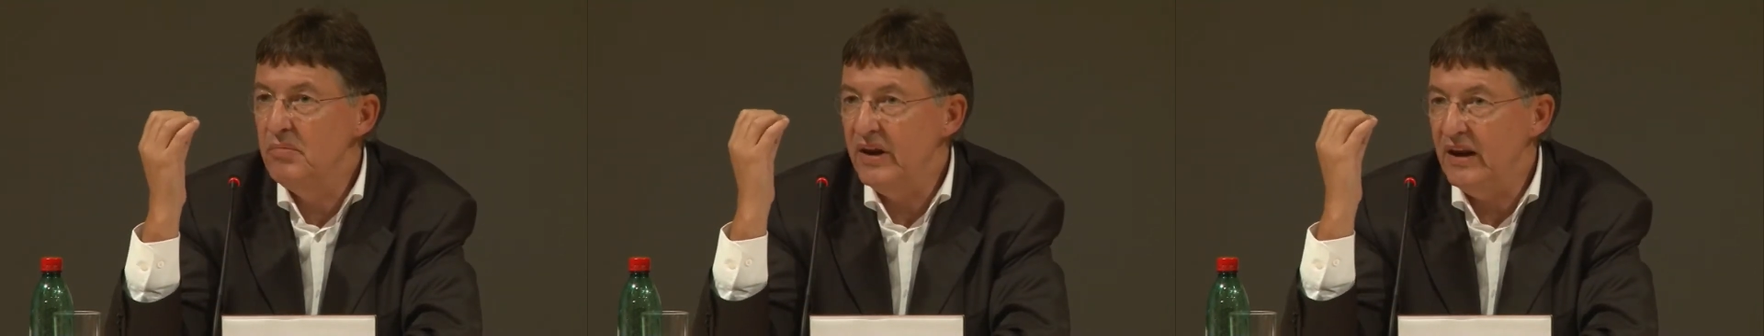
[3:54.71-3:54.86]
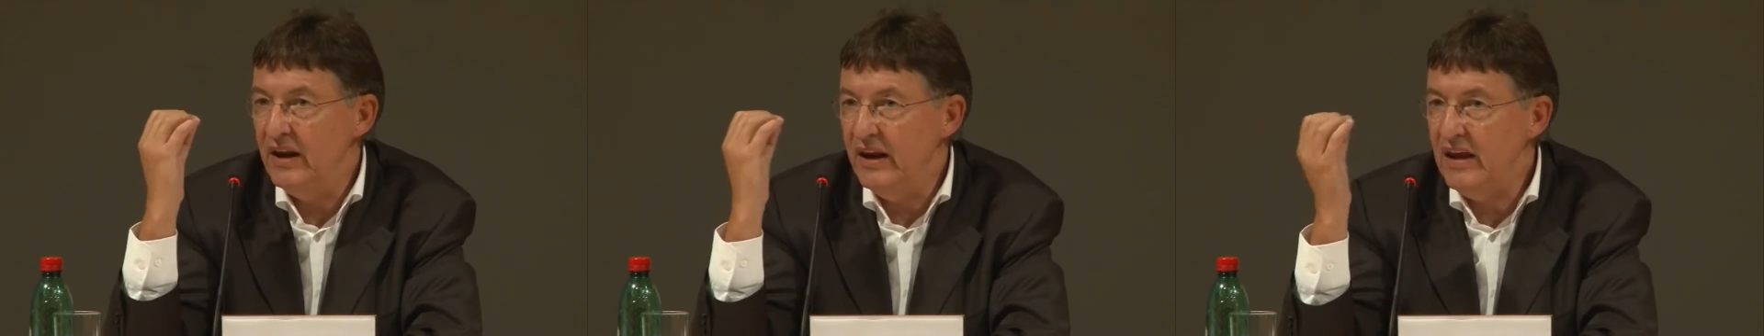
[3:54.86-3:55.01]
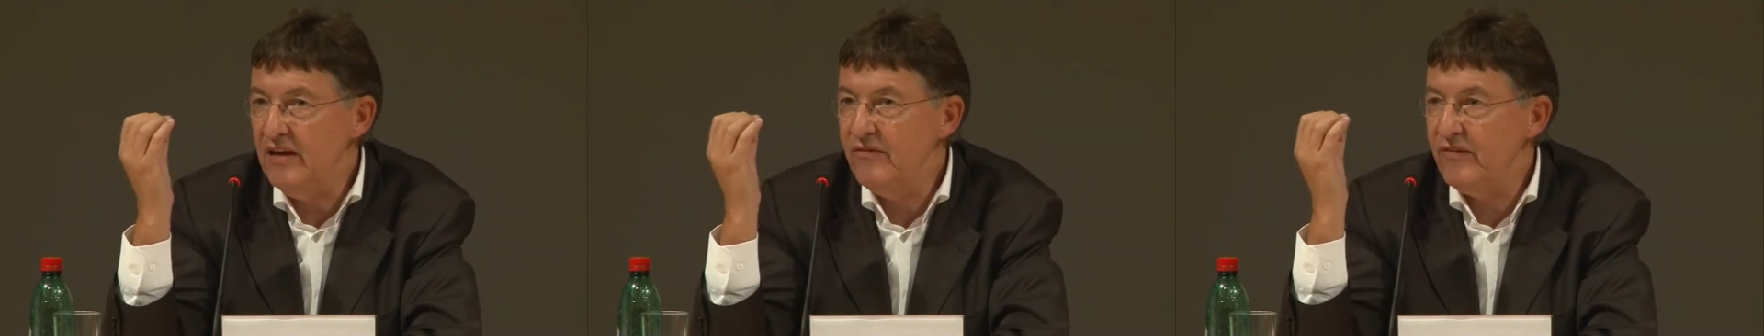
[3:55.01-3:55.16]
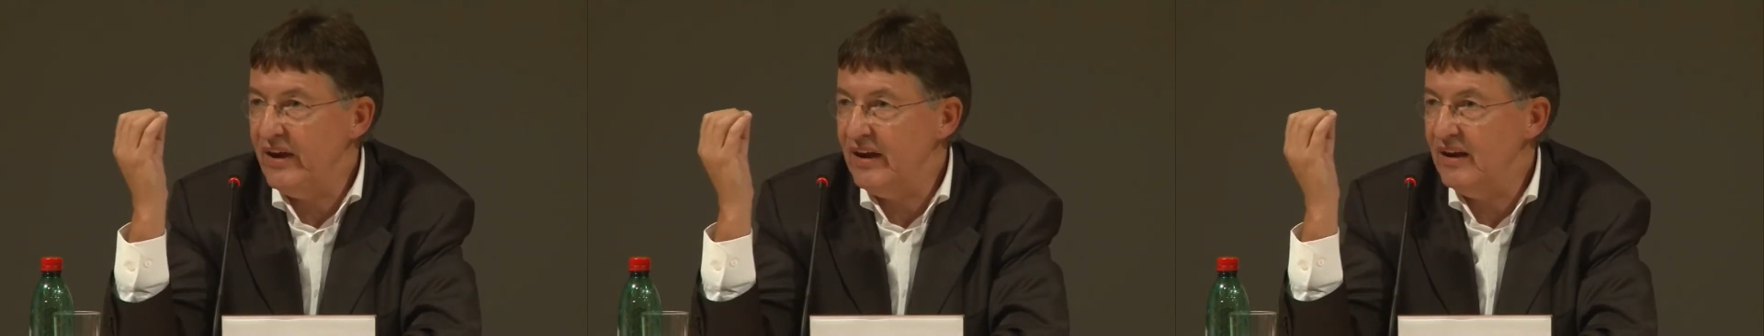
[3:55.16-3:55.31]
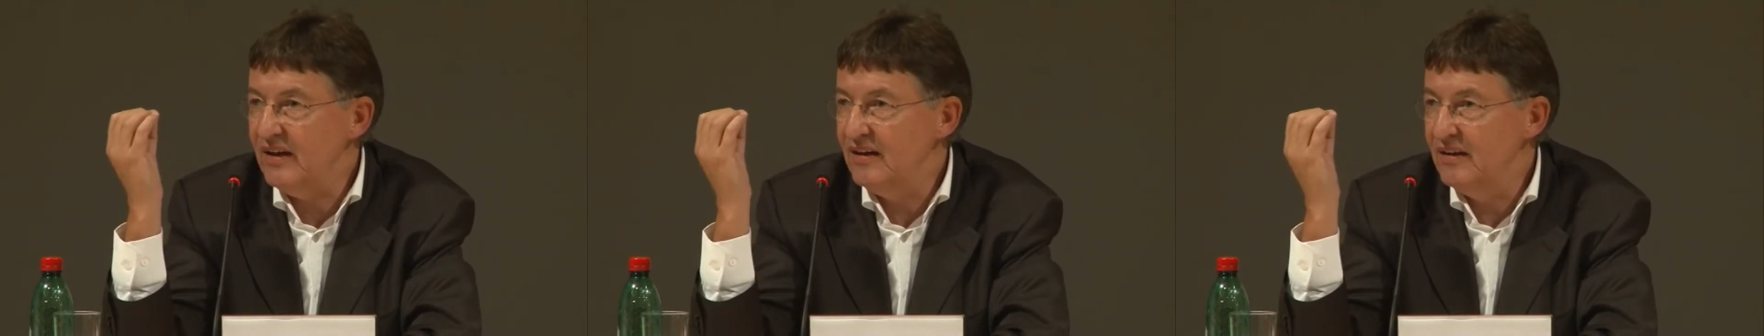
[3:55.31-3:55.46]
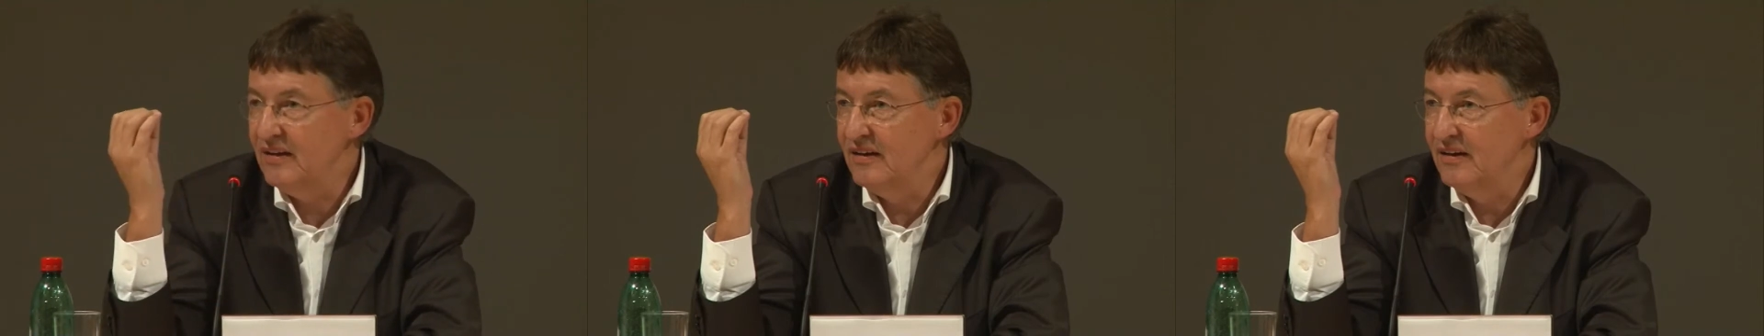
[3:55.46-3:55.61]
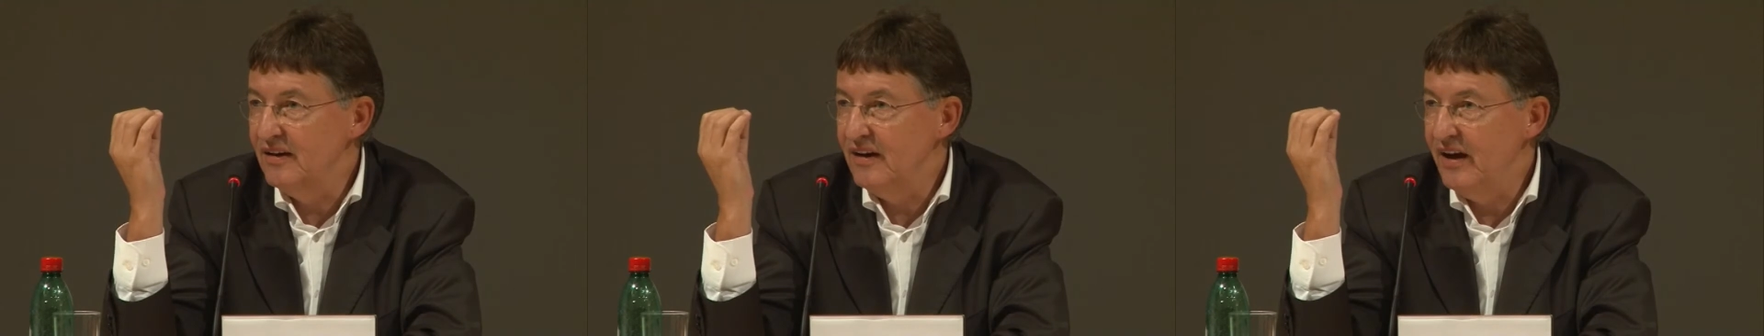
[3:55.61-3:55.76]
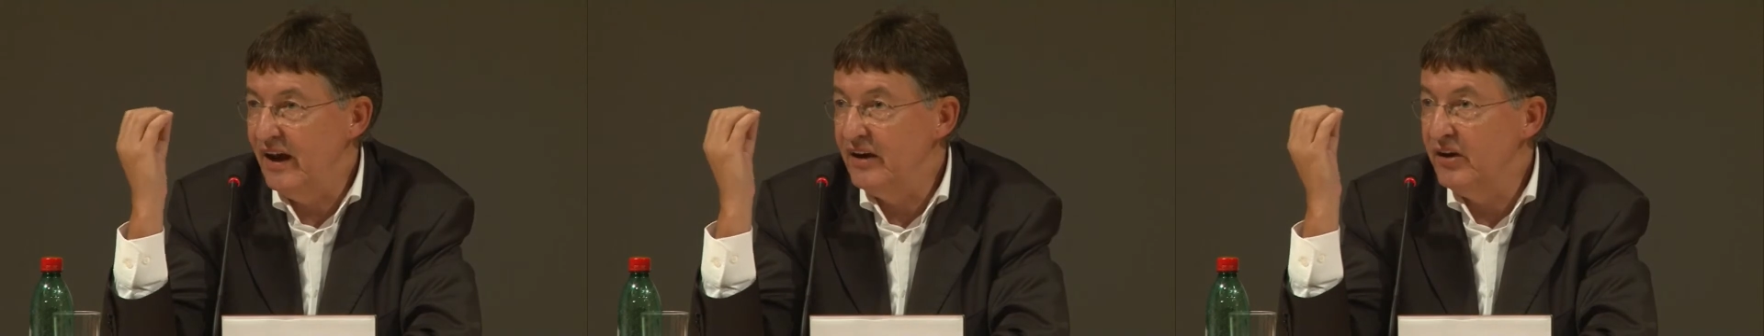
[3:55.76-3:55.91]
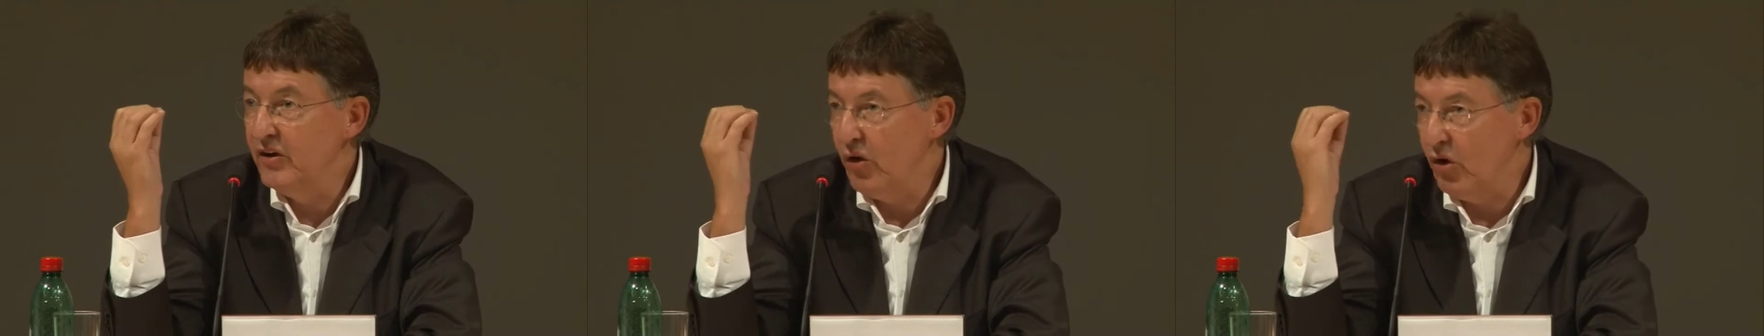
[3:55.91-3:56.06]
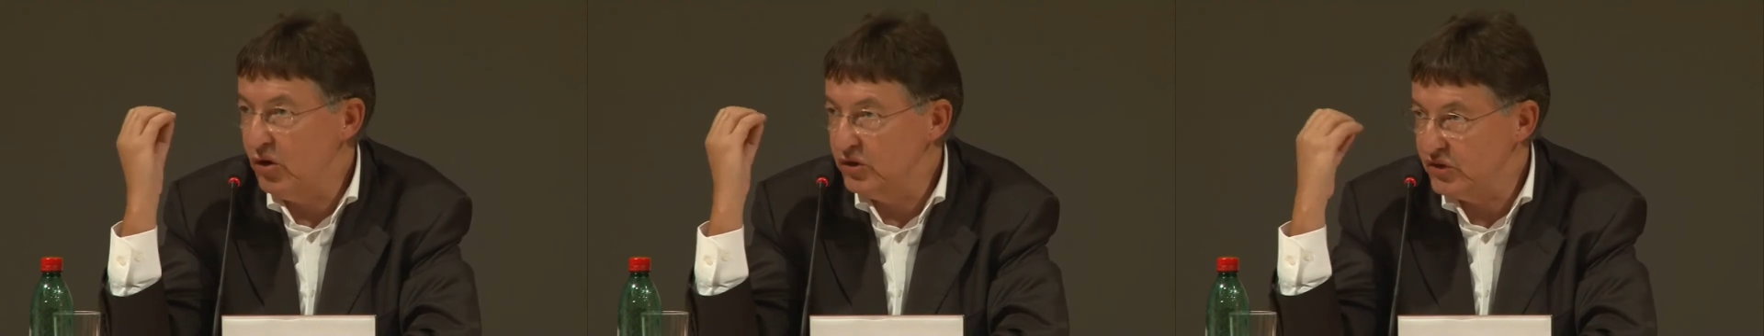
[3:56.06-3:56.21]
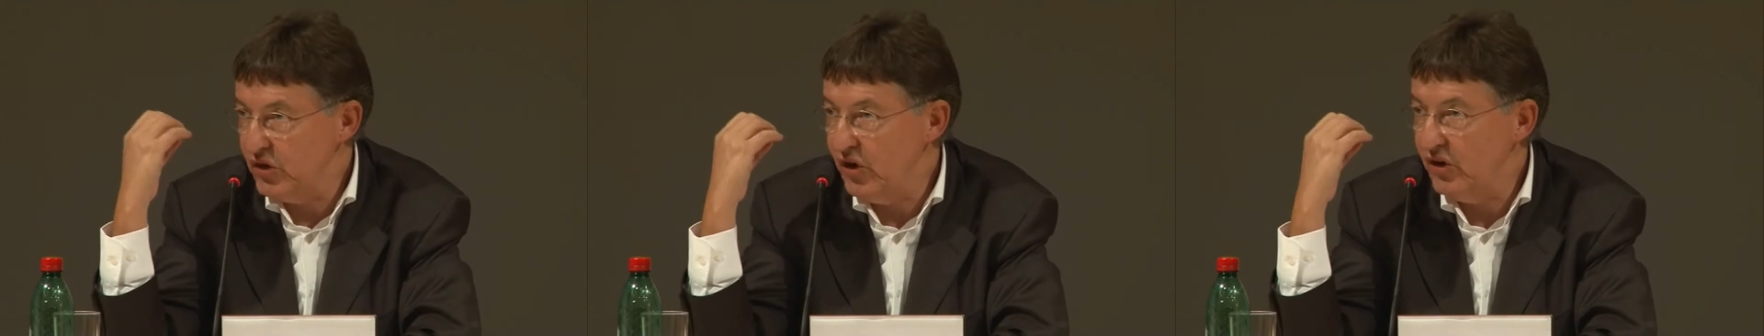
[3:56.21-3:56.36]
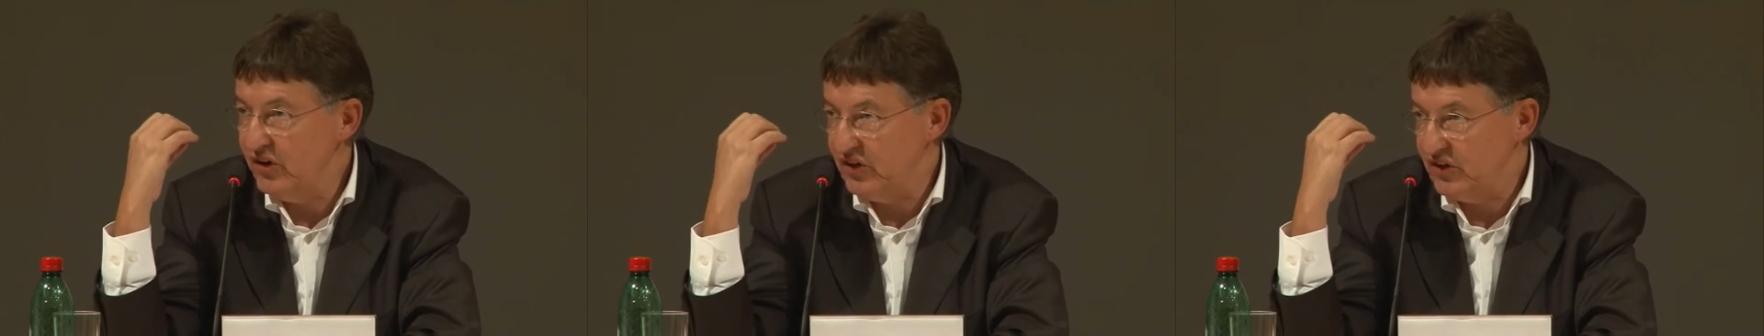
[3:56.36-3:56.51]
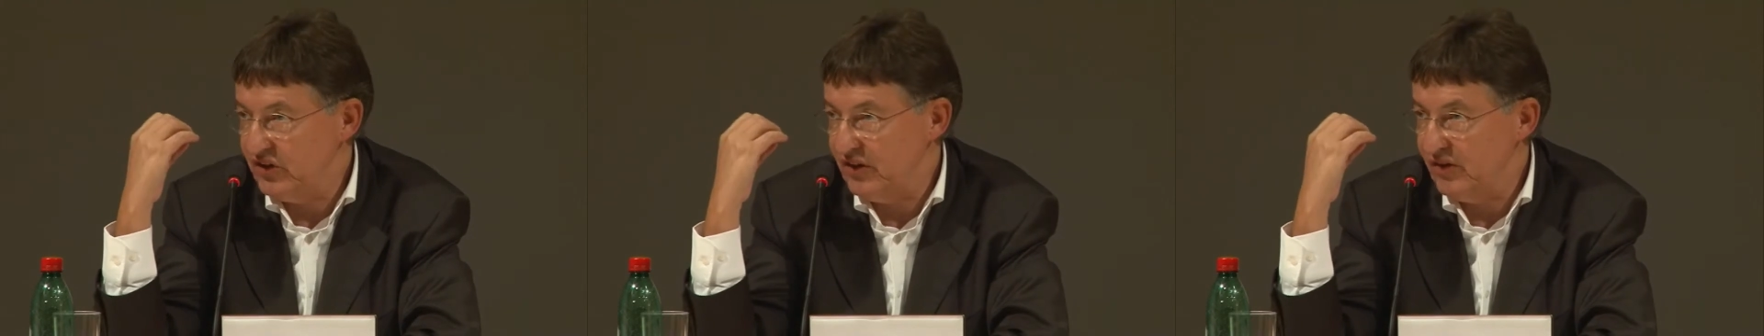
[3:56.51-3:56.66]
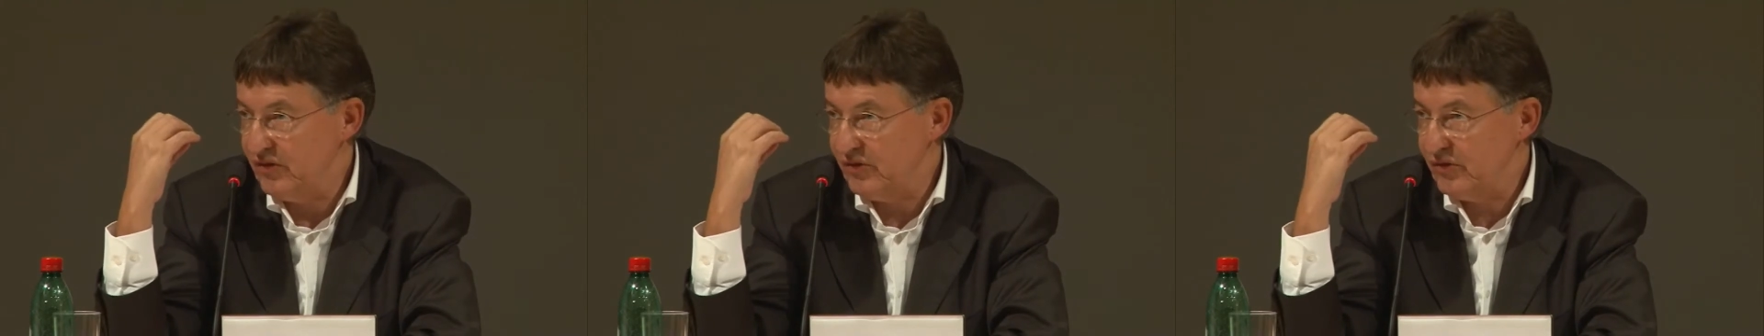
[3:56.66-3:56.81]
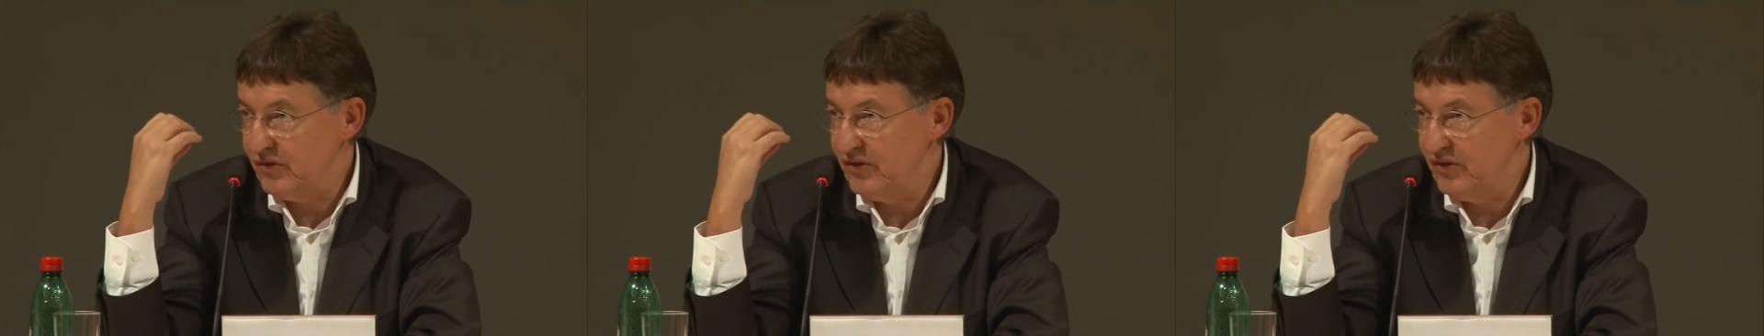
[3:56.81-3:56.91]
believing in an alternative?